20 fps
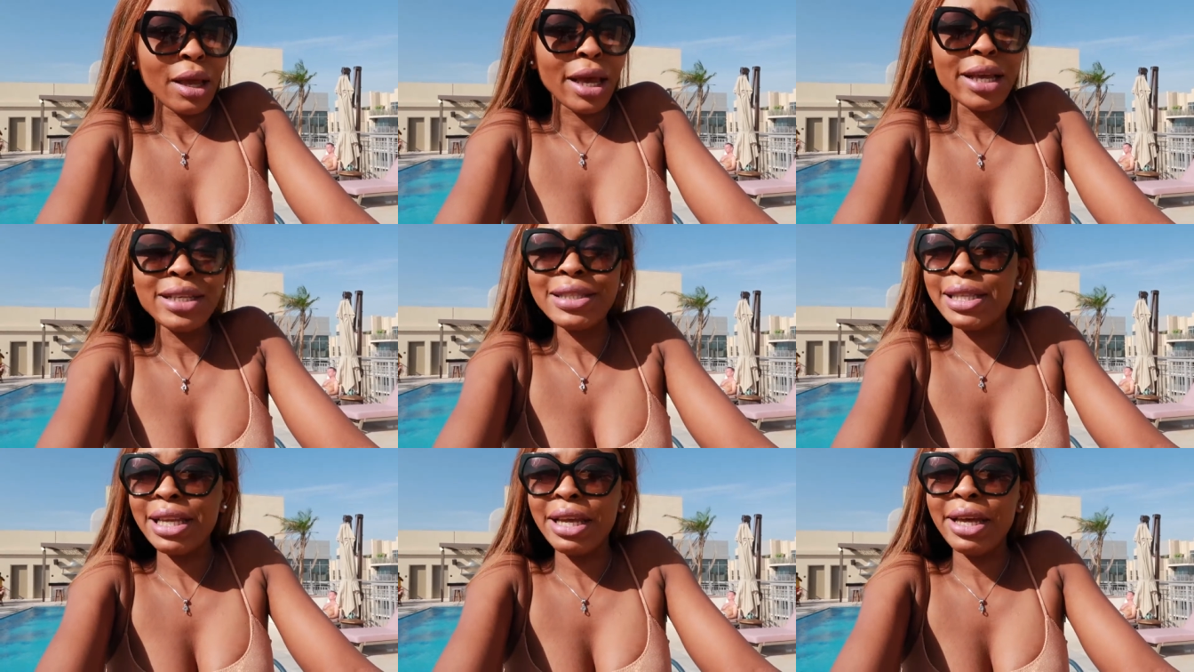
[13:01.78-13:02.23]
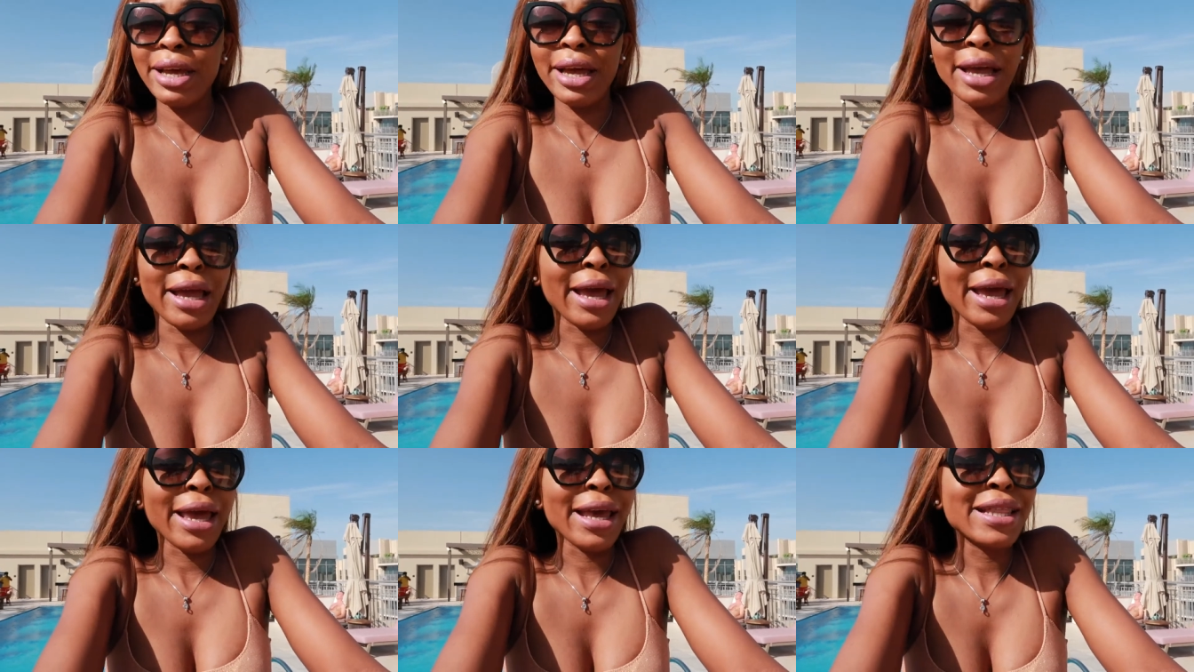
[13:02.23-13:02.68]
it's the
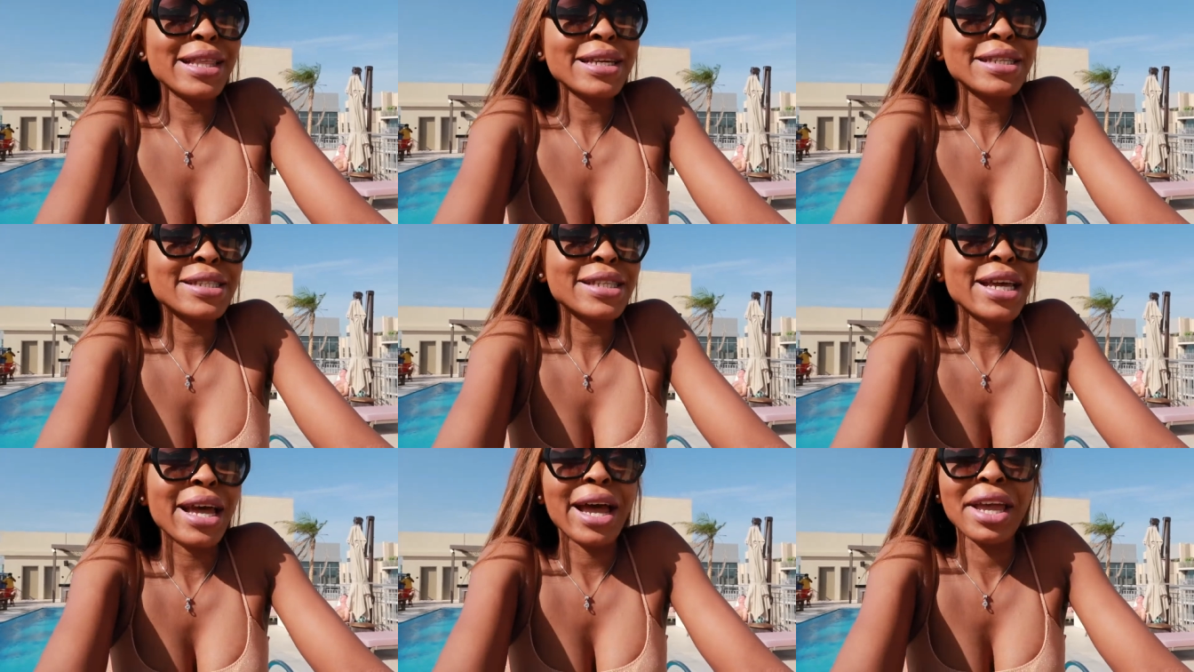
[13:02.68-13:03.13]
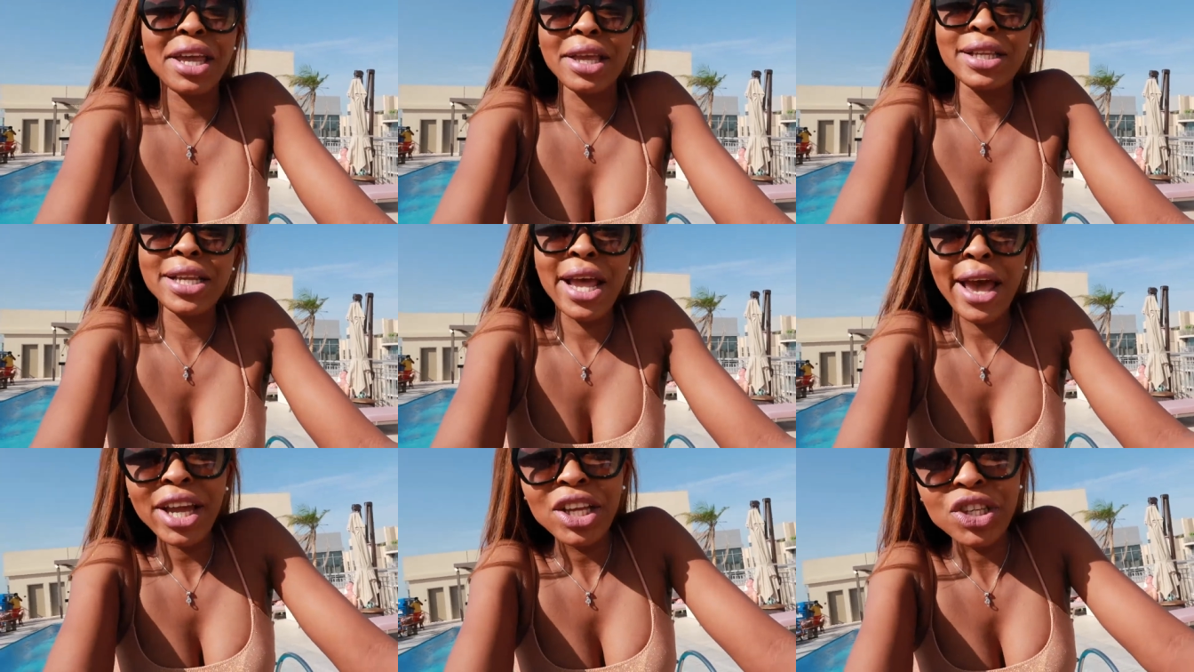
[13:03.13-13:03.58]
it is the
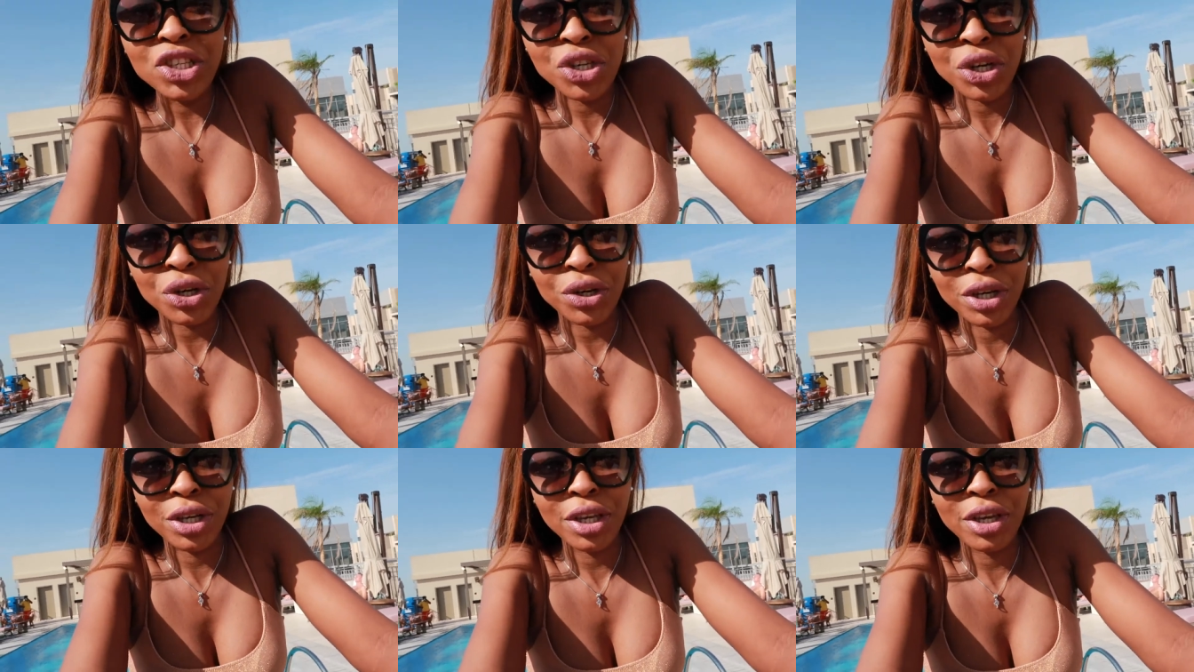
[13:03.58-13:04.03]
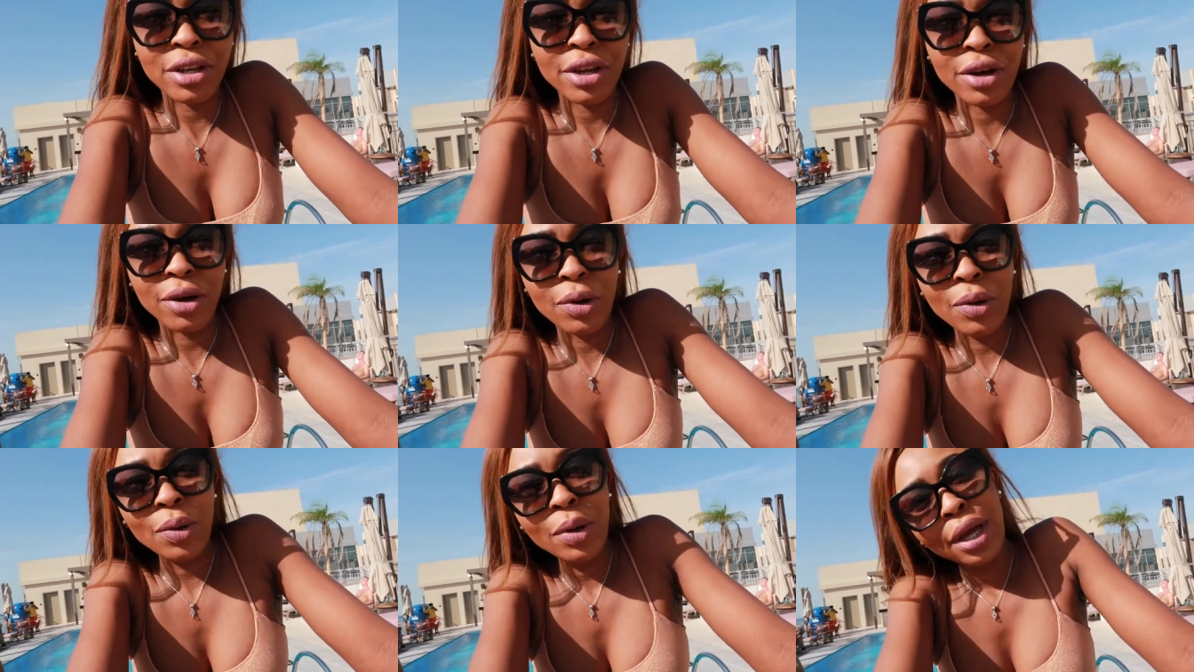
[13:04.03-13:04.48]
architecture you know